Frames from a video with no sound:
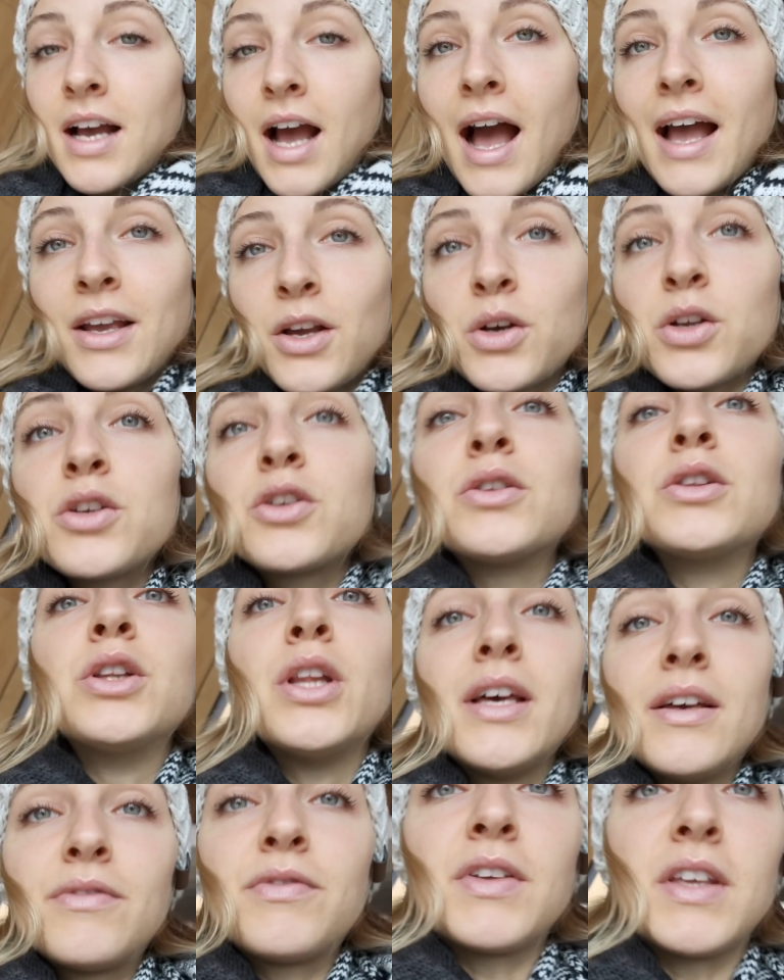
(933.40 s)
I could
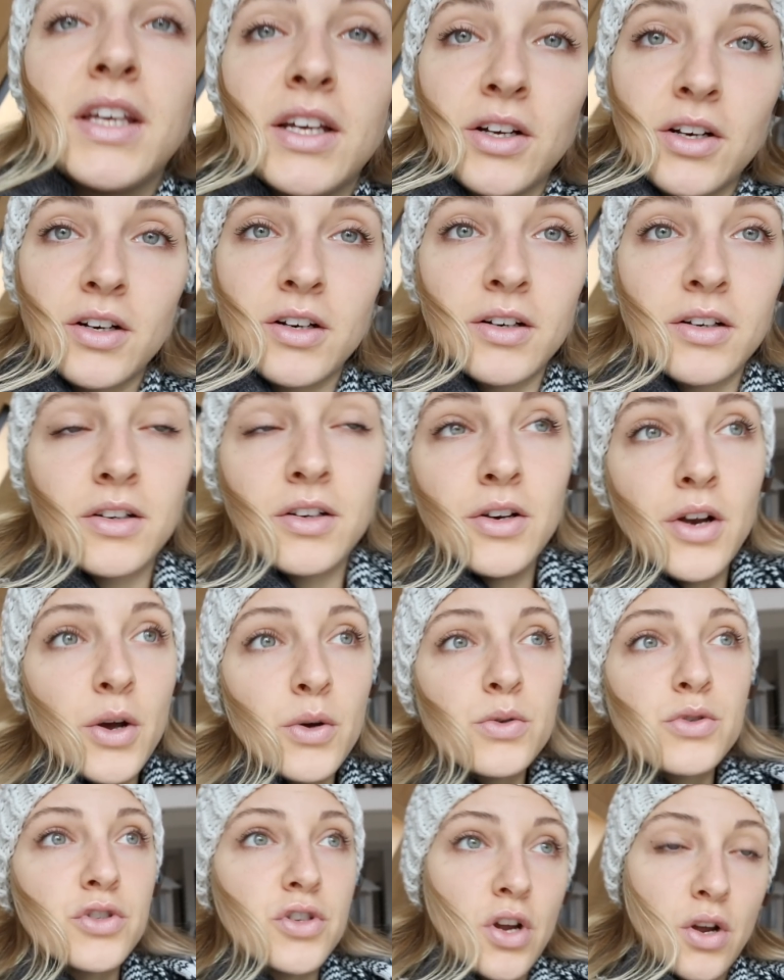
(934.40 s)
live here.
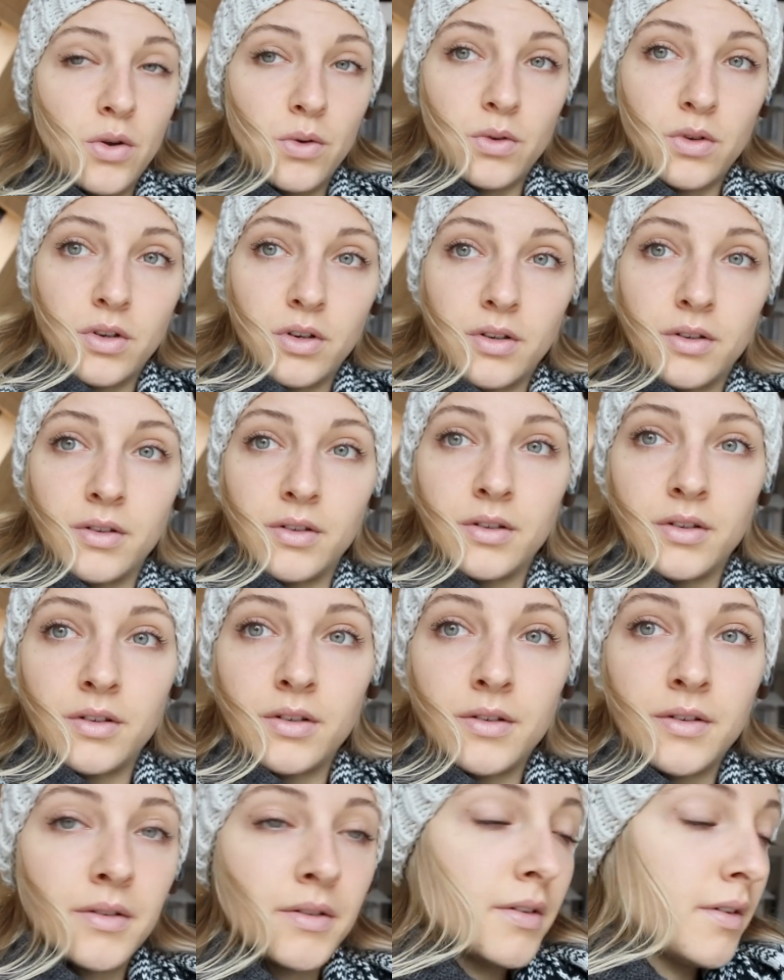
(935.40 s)
No joke.
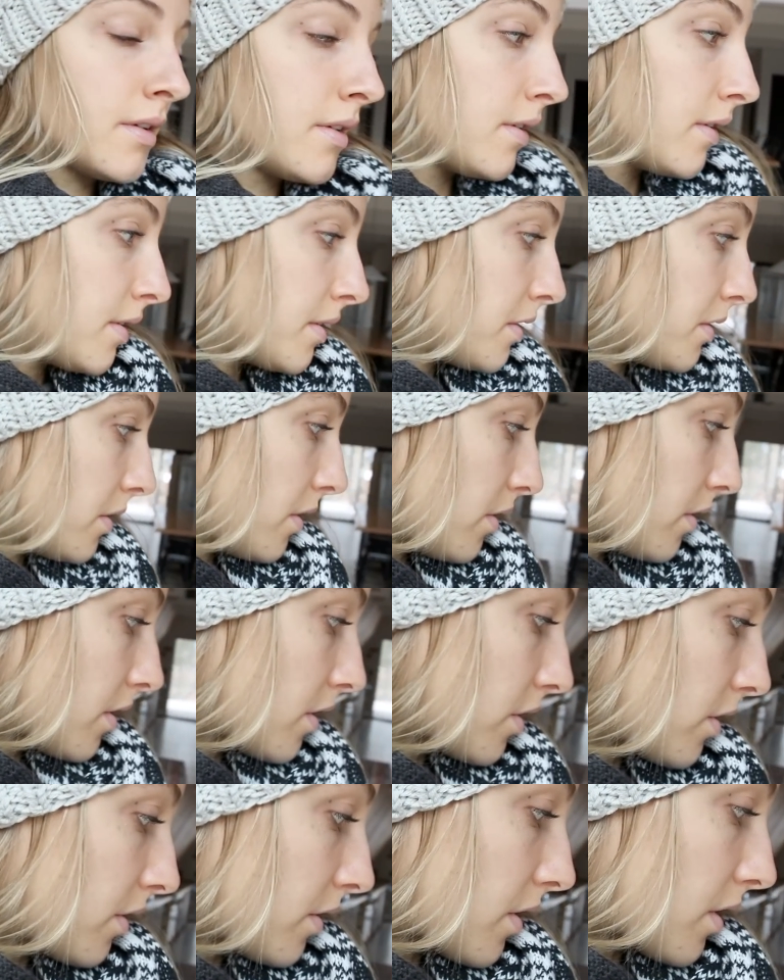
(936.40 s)
Well,
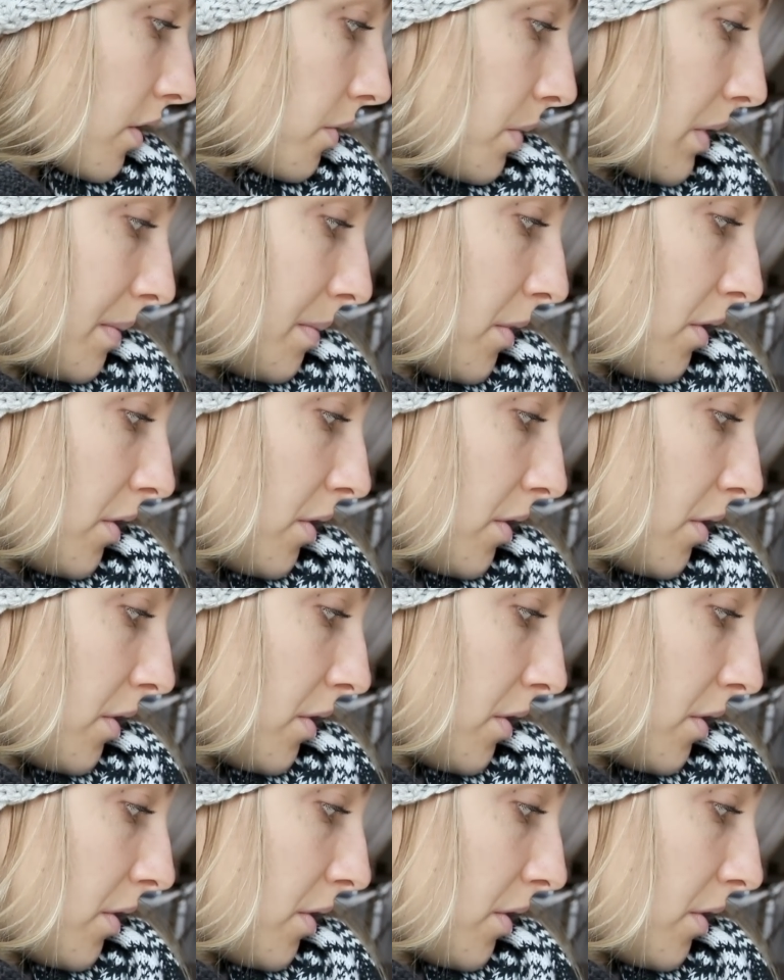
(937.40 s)
are, are we